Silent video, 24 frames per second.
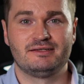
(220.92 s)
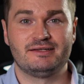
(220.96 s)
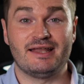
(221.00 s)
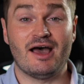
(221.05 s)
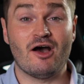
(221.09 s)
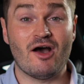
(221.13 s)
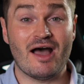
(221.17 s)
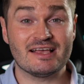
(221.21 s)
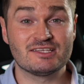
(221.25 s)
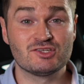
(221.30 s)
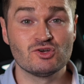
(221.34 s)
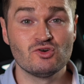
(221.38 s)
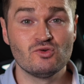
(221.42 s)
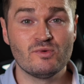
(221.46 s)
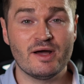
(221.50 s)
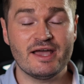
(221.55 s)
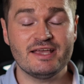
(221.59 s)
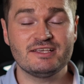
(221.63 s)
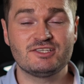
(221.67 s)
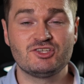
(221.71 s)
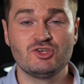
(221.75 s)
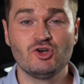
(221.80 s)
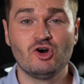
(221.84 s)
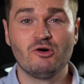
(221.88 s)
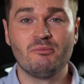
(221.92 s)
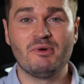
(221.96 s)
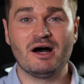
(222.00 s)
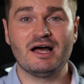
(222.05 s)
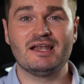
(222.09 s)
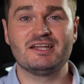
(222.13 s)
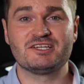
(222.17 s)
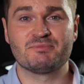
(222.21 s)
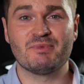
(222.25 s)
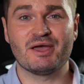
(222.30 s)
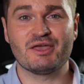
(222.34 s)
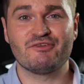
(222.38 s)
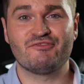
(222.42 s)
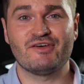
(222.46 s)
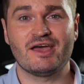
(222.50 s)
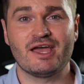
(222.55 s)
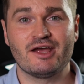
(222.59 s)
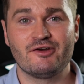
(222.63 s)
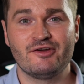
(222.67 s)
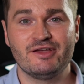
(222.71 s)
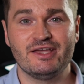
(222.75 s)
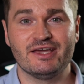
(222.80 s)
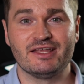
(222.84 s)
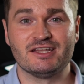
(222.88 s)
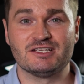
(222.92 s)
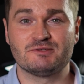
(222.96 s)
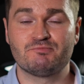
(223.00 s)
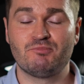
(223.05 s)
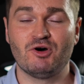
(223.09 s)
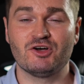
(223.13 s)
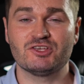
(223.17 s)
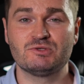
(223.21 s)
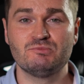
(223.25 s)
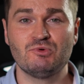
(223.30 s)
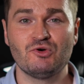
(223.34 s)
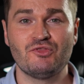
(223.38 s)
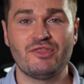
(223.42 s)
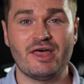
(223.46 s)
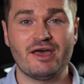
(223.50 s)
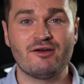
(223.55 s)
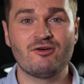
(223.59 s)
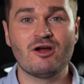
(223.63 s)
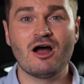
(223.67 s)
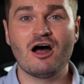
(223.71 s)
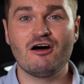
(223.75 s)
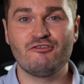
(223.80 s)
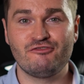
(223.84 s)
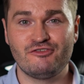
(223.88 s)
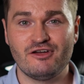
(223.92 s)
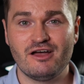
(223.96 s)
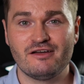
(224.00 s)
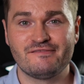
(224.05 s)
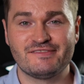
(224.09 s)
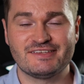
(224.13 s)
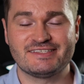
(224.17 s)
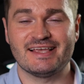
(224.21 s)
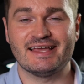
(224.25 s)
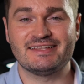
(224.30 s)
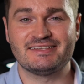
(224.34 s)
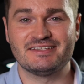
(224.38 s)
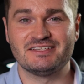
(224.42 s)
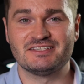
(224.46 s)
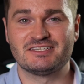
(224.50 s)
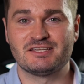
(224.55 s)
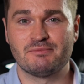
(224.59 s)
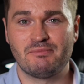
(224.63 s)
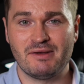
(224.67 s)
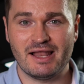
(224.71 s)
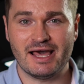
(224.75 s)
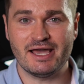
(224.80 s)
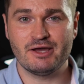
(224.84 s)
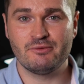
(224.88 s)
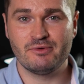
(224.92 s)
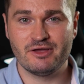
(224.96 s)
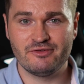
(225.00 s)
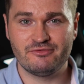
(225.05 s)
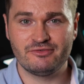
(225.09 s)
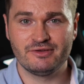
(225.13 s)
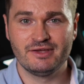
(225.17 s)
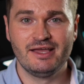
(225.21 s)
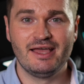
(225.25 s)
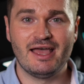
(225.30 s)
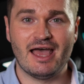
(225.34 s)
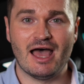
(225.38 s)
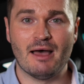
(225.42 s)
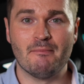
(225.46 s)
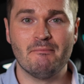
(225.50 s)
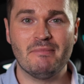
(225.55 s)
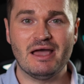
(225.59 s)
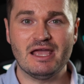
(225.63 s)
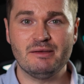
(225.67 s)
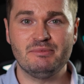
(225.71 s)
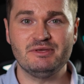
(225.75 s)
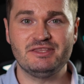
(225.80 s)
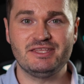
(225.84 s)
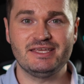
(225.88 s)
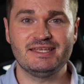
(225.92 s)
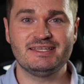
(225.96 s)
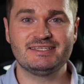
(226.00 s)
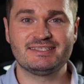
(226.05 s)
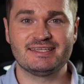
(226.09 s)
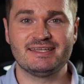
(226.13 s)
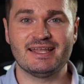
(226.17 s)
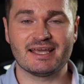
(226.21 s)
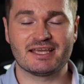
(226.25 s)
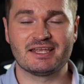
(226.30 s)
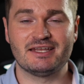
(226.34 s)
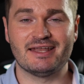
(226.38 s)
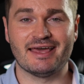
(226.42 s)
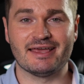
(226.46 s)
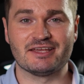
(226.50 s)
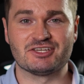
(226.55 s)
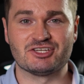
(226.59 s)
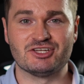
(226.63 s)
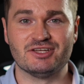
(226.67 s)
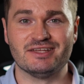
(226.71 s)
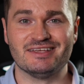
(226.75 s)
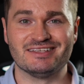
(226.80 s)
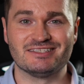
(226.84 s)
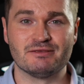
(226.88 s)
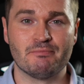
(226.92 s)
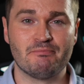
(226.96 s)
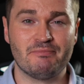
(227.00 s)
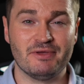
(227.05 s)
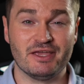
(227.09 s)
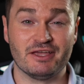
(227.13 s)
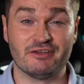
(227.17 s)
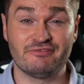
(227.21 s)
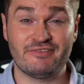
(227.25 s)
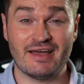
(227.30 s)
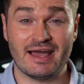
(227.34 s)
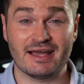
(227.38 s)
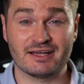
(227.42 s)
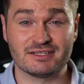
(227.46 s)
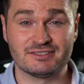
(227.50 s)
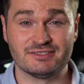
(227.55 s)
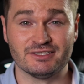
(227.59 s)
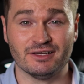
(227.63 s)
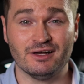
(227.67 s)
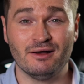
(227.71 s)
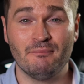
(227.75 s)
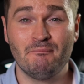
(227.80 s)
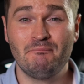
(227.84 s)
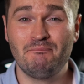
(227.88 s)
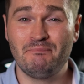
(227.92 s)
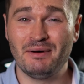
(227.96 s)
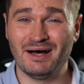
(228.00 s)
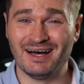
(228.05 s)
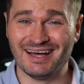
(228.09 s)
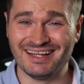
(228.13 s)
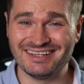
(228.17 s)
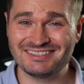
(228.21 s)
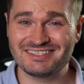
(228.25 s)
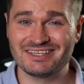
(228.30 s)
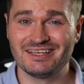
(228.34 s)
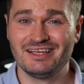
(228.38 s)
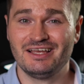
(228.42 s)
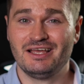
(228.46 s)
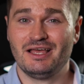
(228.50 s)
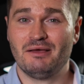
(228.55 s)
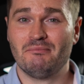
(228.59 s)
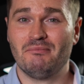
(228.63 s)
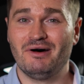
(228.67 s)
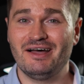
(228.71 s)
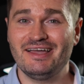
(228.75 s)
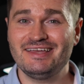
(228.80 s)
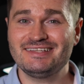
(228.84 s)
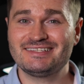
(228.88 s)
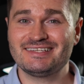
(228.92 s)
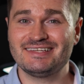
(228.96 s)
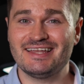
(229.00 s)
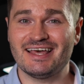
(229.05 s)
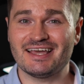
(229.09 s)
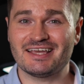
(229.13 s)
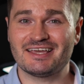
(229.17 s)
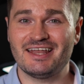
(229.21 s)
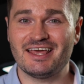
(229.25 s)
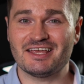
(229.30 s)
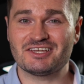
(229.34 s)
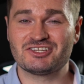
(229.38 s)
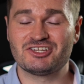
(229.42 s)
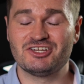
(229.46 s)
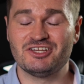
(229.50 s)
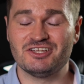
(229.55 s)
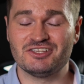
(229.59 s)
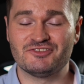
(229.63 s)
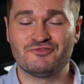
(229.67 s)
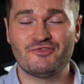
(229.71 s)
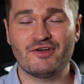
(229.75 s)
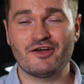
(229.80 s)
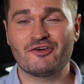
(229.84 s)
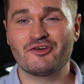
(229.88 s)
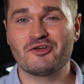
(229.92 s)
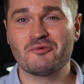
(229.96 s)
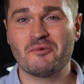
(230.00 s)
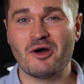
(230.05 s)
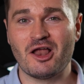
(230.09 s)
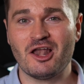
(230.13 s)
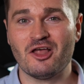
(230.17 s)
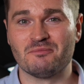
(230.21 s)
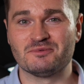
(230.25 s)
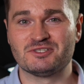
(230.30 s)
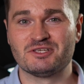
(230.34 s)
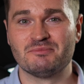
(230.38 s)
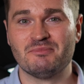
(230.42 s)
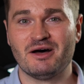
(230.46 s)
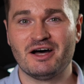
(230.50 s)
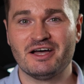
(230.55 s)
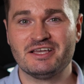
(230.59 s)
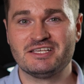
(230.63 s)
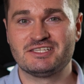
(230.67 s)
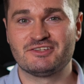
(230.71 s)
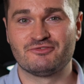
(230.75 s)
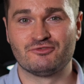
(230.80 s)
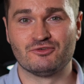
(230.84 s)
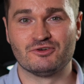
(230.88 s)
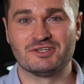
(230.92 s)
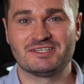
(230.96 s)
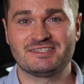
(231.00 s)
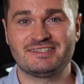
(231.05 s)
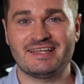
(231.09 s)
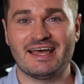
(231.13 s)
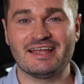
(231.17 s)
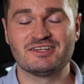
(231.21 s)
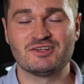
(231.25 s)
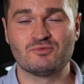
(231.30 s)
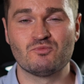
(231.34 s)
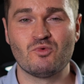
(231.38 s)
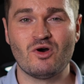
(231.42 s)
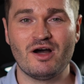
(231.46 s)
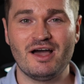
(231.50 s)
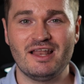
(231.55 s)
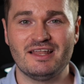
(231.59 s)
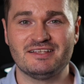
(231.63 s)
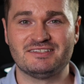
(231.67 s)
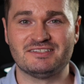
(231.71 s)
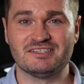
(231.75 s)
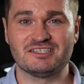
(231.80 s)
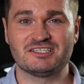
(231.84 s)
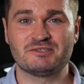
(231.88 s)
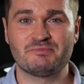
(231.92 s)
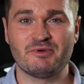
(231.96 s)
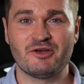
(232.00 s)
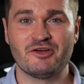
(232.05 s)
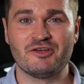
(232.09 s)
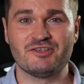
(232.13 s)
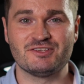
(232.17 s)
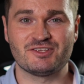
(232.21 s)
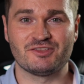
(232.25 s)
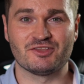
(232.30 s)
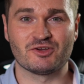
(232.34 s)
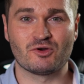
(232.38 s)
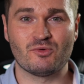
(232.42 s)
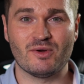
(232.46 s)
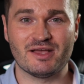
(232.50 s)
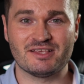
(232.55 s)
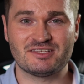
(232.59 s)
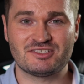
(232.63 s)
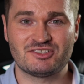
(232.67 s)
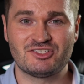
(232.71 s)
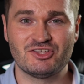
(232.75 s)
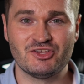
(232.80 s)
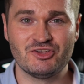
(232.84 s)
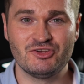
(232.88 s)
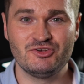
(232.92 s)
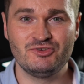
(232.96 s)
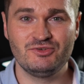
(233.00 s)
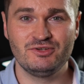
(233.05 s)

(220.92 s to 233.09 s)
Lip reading: Now, as always, your mileage may vary, and it's possible there are further settings to play with, and maybe the internet connection is a big factor. But my internet connection is very well optimized for a standard wireless experience on the Quest 2.